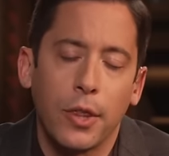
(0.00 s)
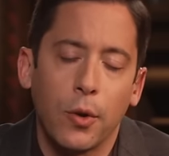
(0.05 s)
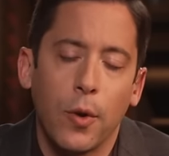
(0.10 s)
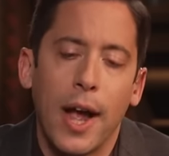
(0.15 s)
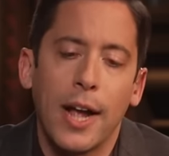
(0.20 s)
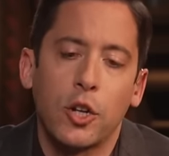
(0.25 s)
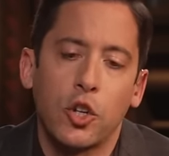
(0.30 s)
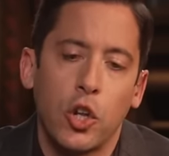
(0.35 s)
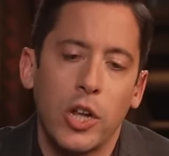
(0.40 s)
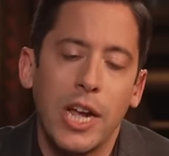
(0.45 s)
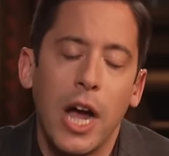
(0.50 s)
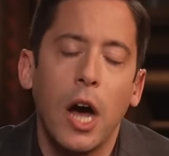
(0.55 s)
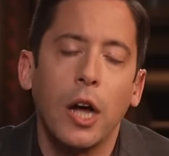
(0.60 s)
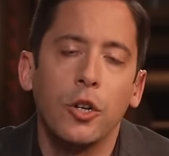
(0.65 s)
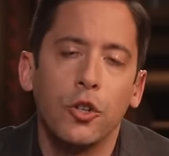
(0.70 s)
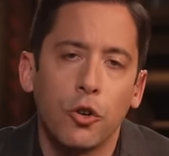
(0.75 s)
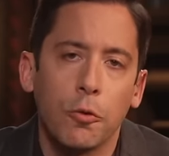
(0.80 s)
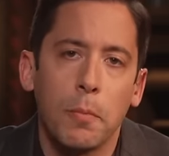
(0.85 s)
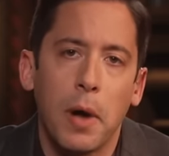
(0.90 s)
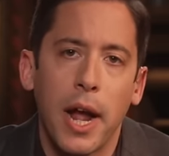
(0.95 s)
They're actually
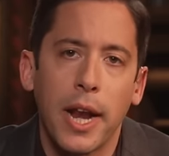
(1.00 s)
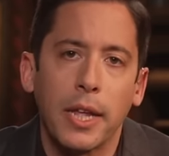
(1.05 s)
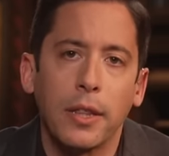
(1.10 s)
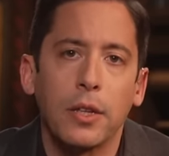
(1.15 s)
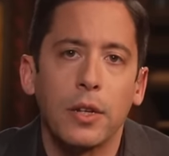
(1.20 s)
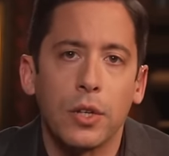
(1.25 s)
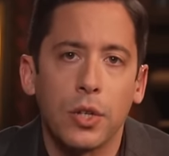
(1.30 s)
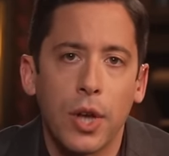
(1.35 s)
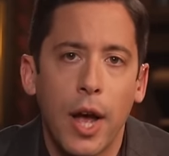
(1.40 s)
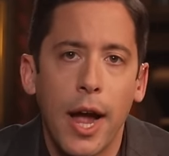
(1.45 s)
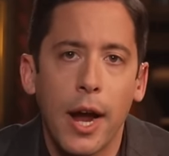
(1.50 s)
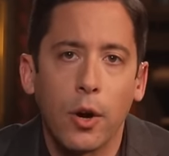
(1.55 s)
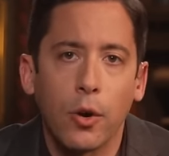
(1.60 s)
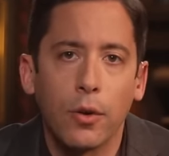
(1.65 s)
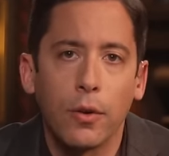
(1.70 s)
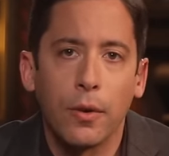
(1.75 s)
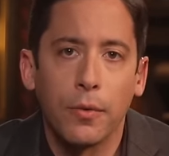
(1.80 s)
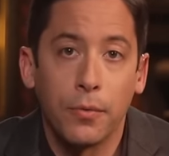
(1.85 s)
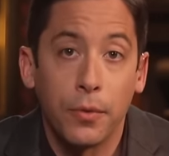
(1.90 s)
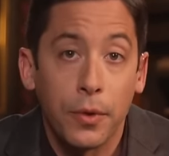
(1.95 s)
undermining the desire
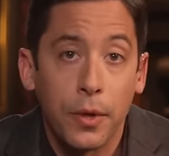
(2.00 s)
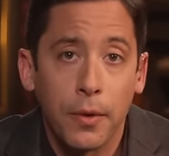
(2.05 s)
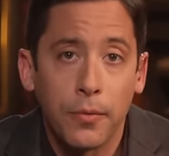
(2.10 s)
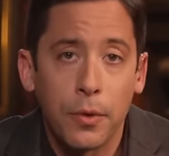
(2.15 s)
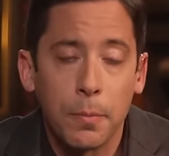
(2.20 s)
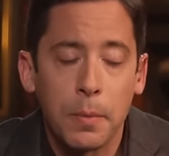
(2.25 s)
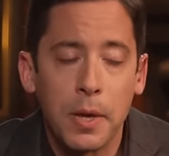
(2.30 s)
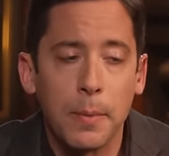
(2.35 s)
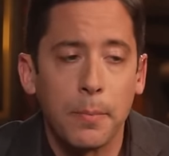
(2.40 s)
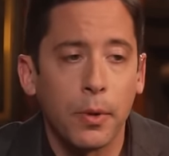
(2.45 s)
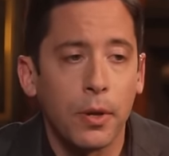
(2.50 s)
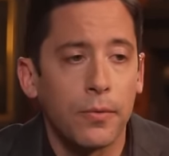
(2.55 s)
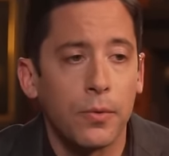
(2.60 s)
of, of the people.